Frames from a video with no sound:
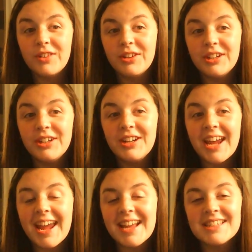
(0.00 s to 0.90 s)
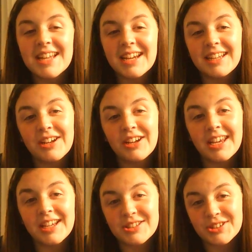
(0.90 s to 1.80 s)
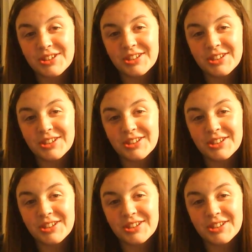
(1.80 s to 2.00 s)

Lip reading: failure, and secondary cancer.